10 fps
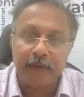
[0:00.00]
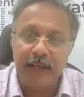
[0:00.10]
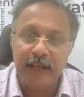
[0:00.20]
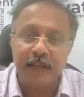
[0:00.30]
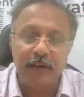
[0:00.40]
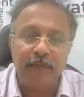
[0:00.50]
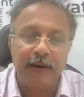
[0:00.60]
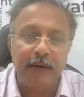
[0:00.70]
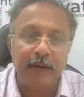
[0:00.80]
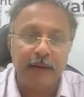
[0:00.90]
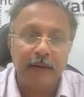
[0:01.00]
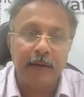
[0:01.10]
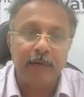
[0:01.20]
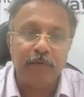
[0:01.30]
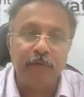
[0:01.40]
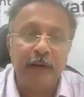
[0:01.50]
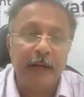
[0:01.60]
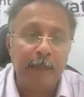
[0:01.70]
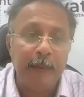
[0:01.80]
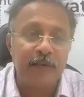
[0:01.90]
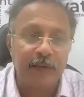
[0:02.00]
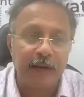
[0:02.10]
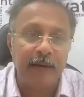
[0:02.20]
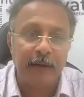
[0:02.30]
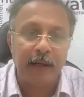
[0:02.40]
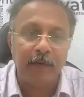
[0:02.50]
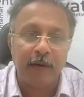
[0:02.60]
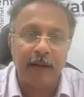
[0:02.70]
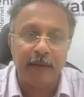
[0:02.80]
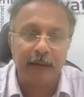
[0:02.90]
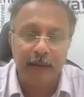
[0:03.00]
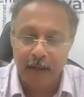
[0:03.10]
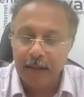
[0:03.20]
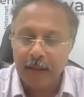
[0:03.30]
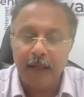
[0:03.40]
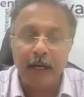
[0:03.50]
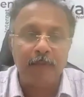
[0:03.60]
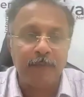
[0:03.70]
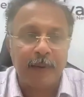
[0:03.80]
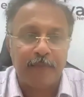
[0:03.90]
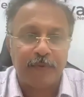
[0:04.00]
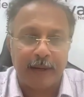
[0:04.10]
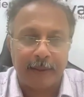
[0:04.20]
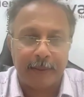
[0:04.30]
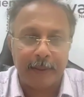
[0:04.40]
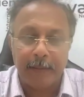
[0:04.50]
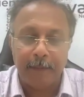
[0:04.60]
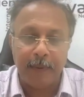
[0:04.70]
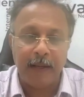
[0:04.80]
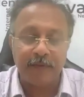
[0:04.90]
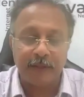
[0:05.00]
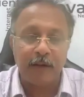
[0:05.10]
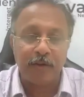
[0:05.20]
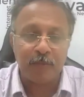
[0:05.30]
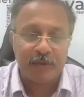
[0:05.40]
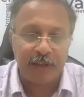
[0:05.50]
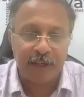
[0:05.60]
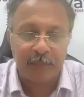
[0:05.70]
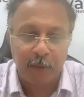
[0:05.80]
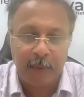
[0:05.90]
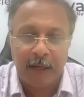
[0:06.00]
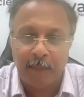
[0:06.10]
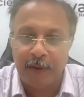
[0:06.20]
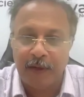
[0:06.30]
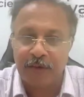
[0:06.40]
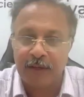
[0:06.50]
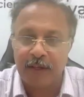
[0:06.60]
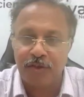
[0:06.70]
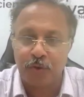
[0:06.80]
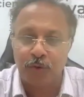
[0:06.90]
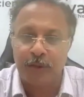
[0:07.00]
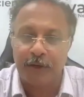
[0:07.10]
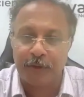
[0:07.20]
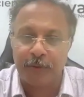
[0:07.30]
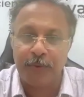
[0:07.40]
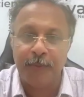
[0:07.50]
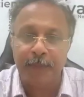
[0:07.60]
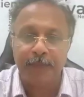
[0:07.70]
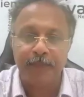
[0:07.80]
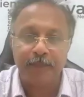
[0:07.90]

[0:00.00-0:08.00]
this event will be seen even in the club website. Plus, it also be seen in the mobile application. I'll just show that to you.